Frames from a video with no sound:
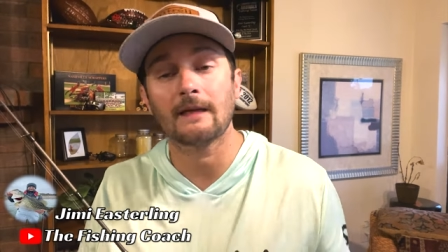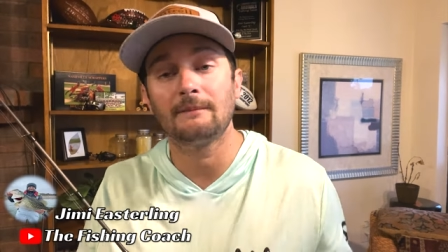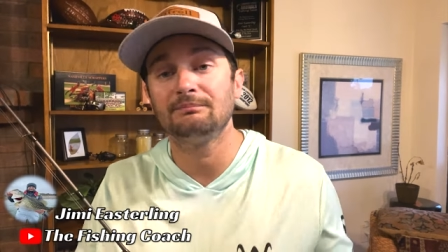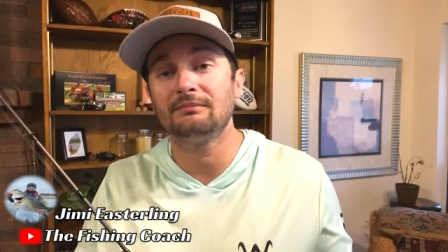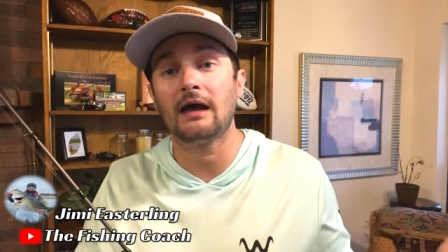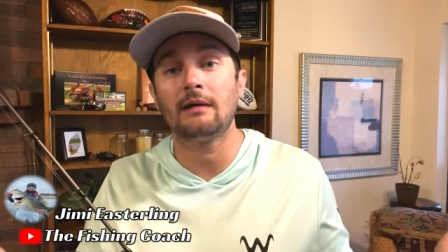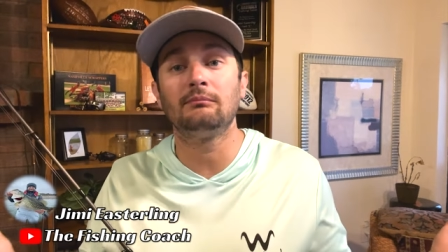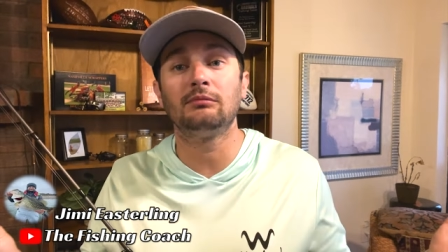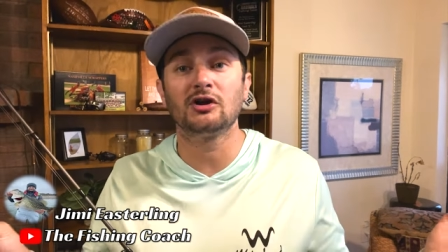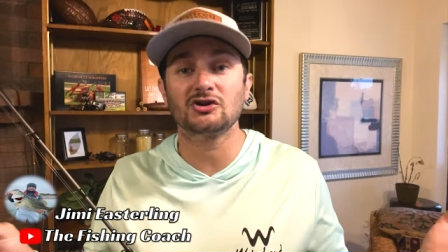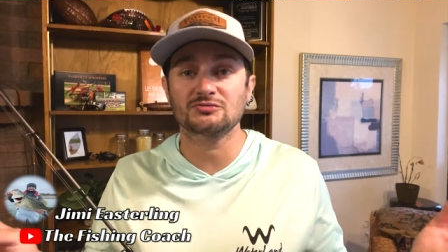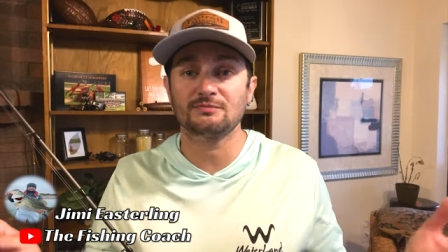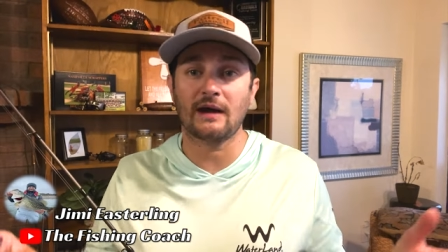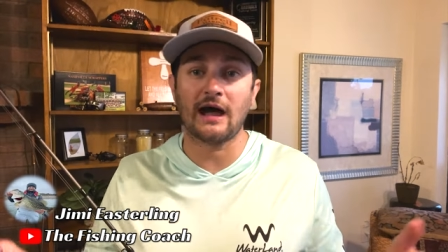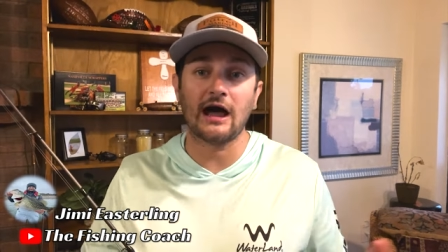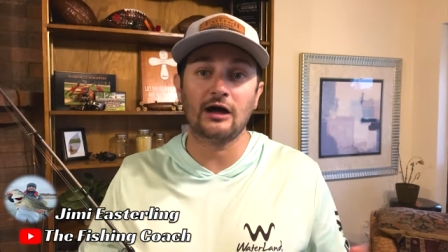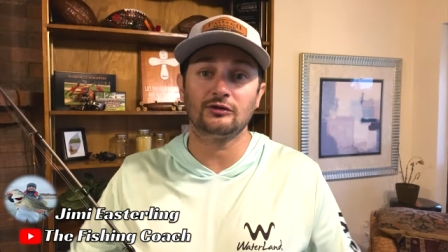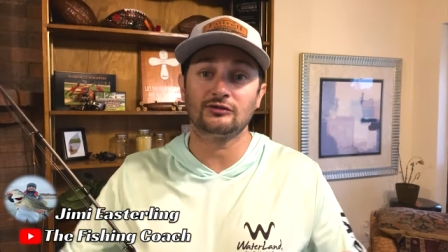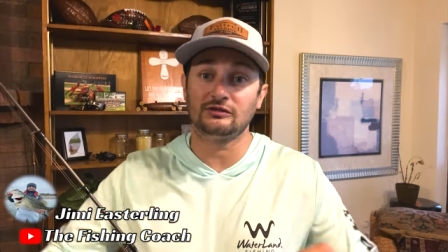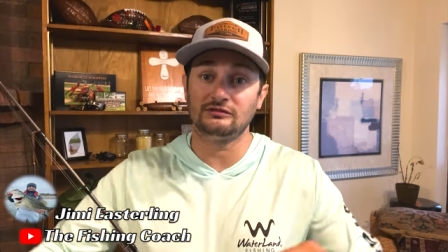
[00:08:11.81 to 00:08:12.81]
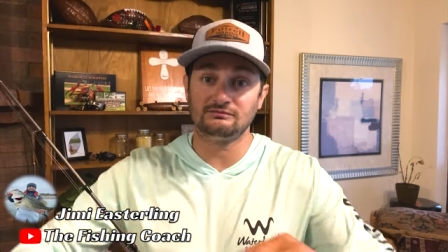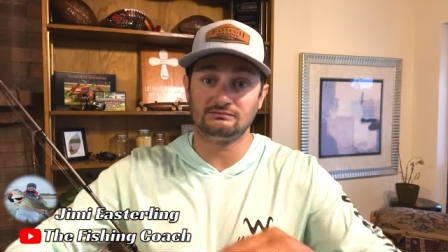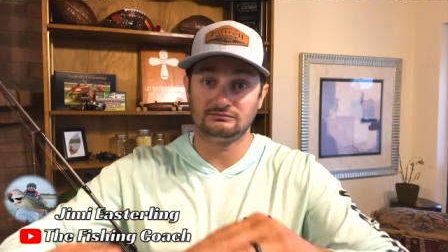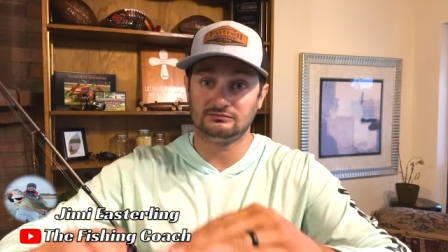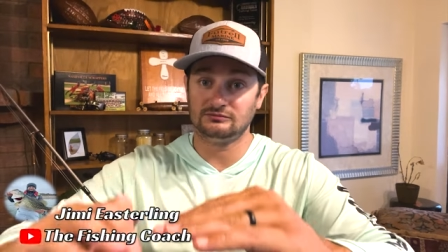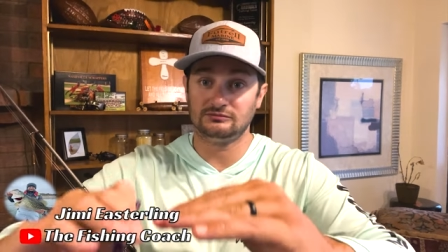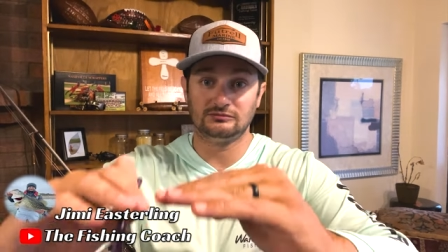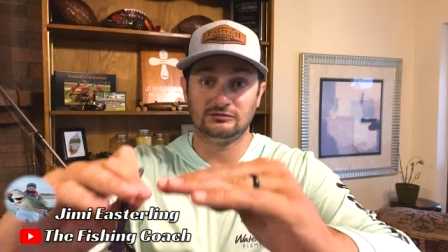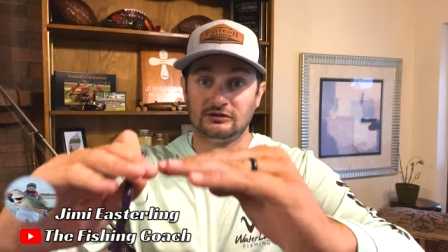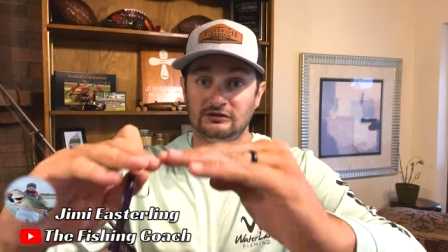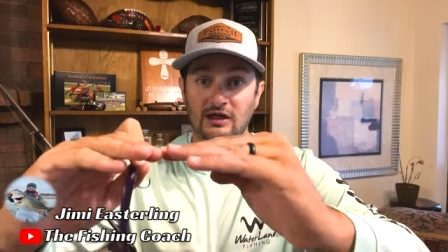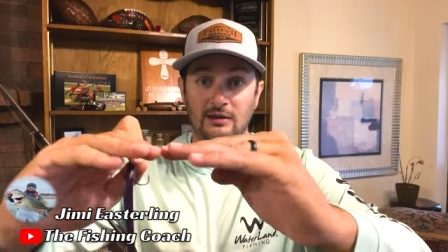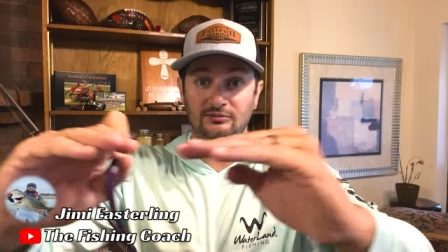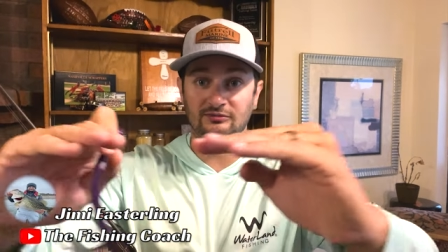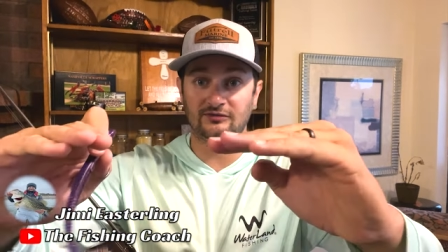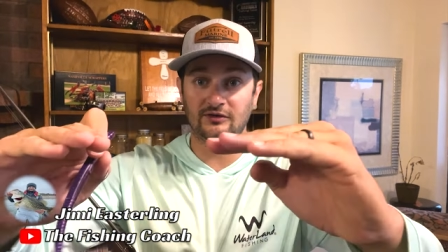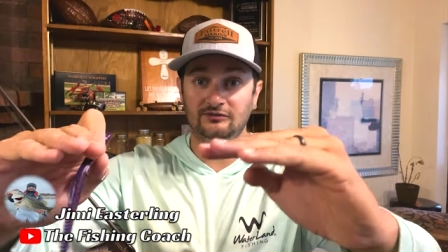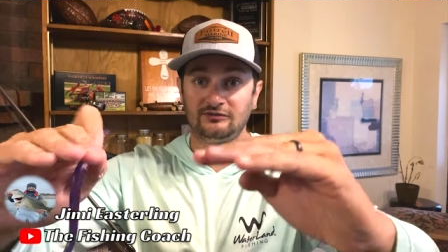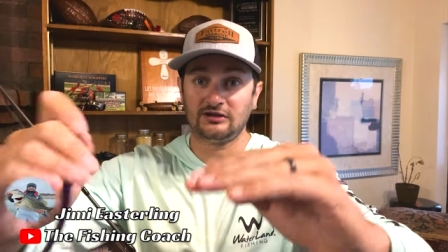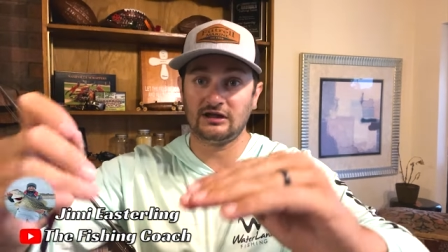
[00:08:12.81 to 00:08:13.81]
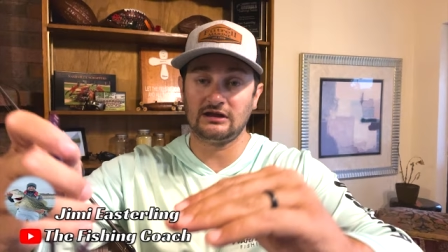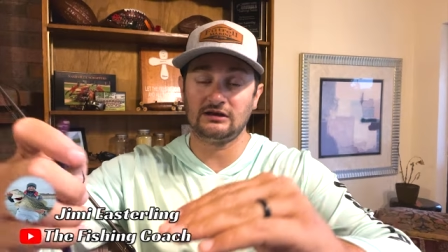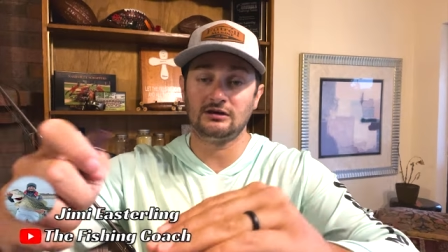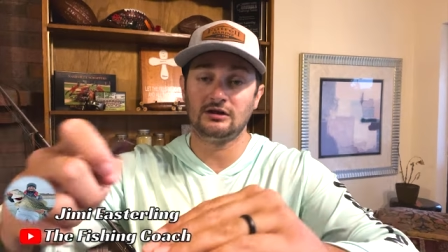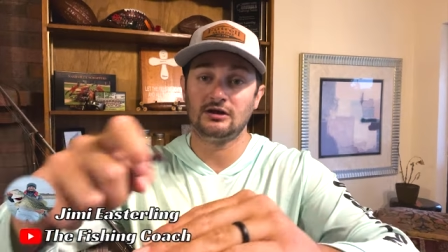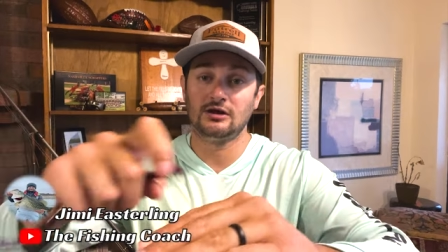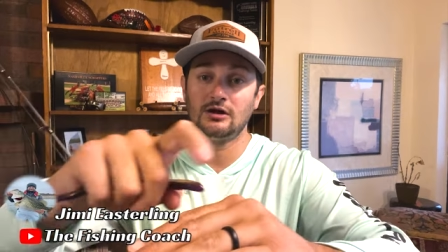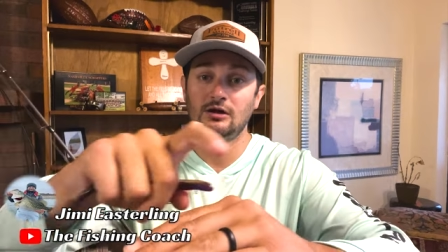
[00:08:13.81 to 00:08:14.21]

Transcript: That brush pile's and the depth's fifteen,